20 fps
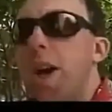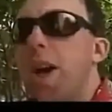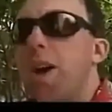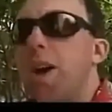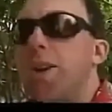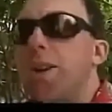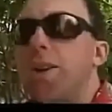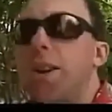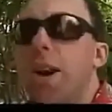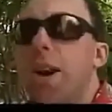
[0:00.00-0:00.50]

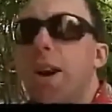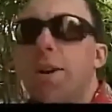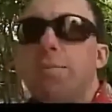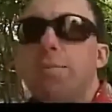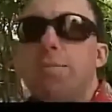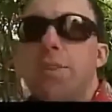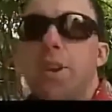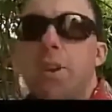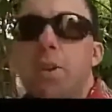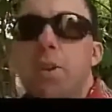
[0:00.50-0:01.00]
And,
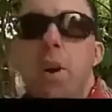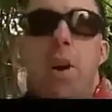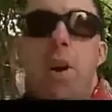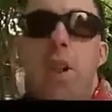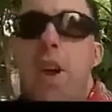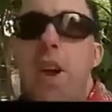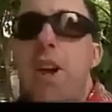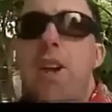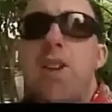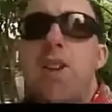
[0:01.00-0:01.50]
uh, you know,
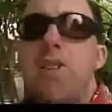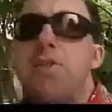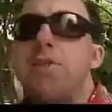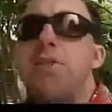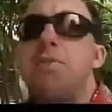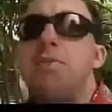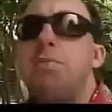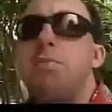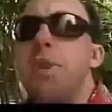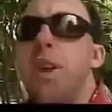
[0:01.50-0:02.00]
all I can
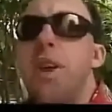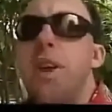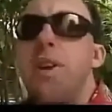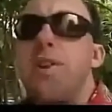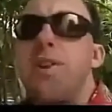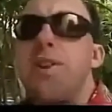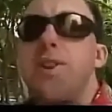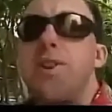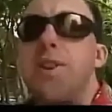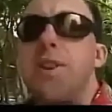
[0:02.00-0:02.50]
do is
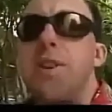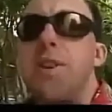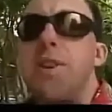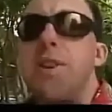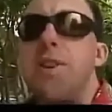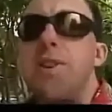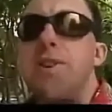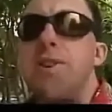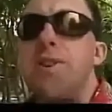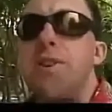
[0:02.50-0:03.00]
plant a
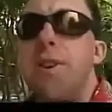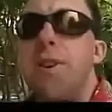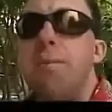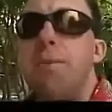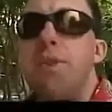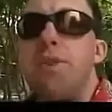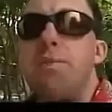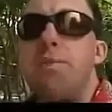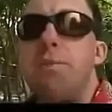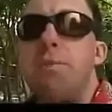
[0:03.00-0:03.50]
seed in
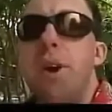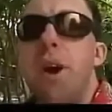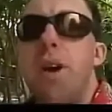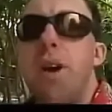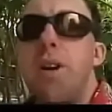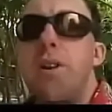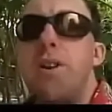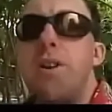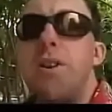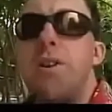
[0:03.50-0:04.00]
someone's
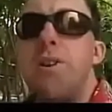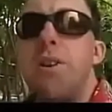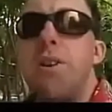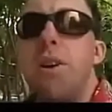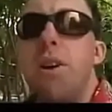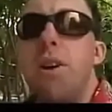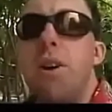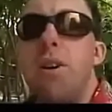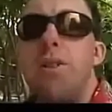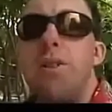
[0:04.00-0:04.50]
mind, in
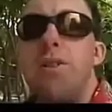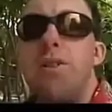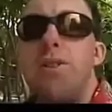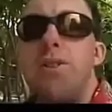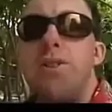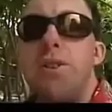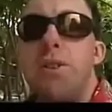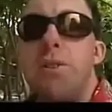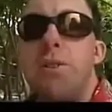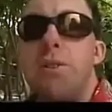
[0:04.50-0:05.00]
their heart,
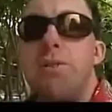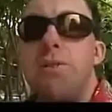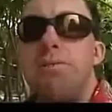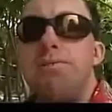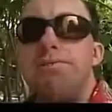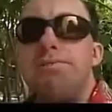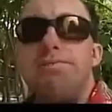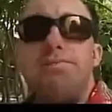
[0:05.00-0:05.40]
their soul.